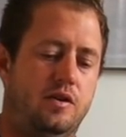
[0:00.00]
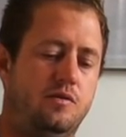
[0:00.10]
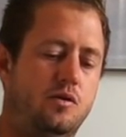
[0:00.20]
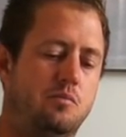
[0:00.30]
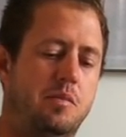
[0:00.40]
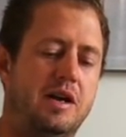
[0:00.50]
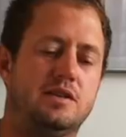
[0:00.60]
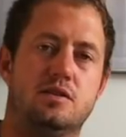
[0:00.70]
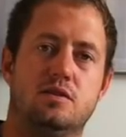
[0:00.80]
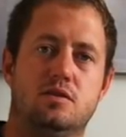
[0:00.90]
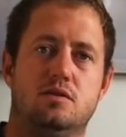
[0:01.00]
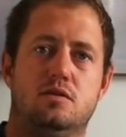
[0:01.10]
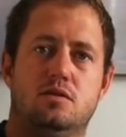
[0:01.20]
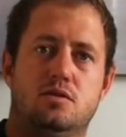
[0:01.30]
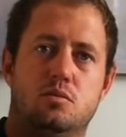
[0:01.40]
if your bait
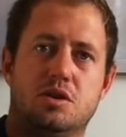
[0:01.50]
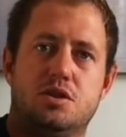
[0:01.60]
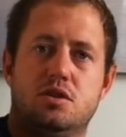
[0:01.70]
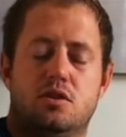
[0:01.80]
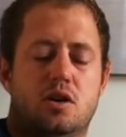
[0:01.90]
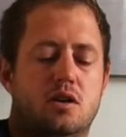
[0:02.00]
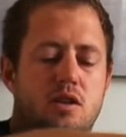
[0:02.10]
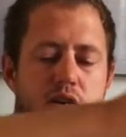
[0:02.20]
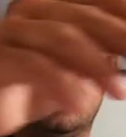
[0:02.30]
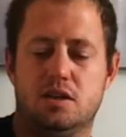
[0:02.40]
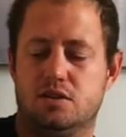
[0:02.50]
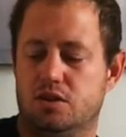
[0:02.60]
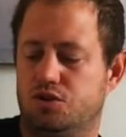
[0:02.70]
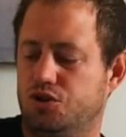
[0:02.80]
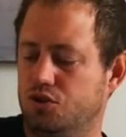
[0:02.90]
is washing around like this,
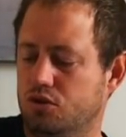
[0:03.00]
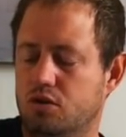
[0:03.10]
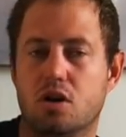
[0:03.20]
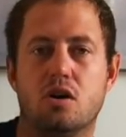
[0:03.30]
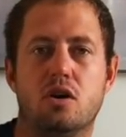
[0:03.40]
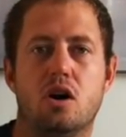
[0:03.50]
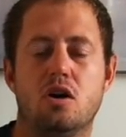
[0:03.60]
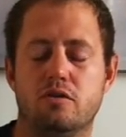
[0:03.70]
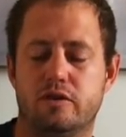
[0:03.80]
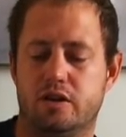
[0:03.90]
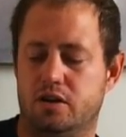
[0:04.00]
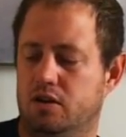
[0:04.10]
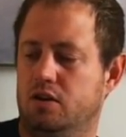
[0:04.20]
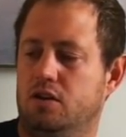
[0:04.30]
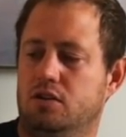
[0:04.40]
it shouldn't go over
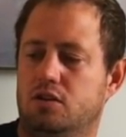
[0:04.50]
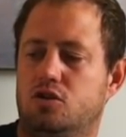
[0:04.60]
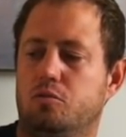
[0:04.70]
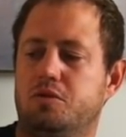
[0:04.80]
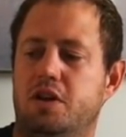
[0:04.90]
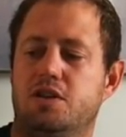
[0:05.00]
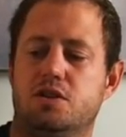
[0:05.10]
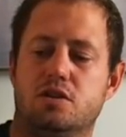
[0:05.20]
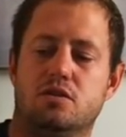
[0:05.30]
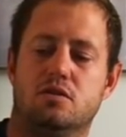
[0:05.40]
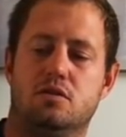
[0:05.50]
the top section